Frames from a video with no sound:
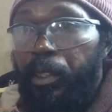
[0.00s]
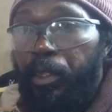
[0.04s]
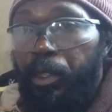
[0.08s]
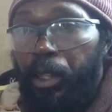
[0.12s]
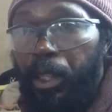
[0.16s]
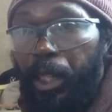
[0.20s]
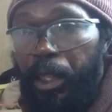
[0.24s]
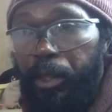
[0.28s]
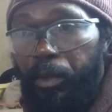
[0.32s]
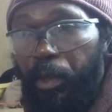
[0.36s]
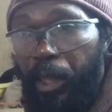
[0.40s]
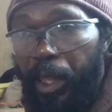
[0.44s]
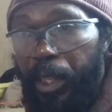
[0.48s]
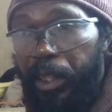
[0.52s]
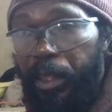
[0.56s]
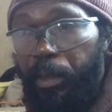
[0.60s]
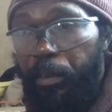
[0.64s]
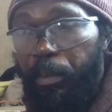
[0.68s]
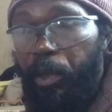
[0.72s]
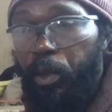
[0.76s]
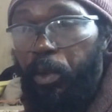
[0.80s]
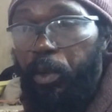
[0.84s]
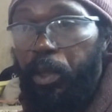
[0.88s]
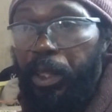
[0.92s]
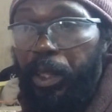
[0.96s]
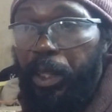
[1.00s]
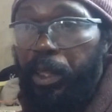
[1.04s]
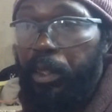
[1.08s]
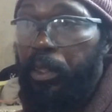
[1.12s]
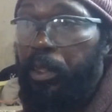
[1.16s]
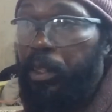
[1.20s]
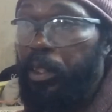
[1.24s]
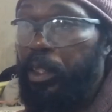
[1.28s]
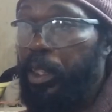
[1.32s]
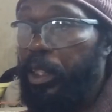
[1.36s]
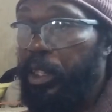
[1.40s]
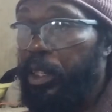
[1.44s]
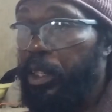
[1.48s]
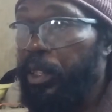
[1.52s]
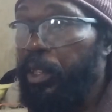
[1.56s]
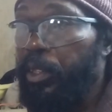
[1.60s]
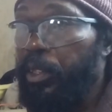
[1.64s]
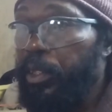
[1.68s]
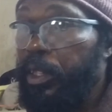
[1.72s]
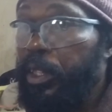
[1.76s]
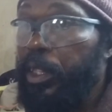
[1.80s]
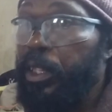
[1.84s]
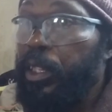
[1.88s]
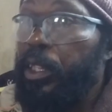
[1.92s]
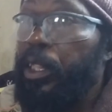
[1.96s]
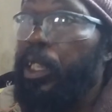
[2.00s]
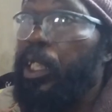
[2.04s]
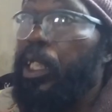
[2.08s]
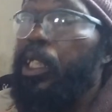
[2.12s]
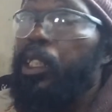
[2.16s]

So that's why I see me looking into security.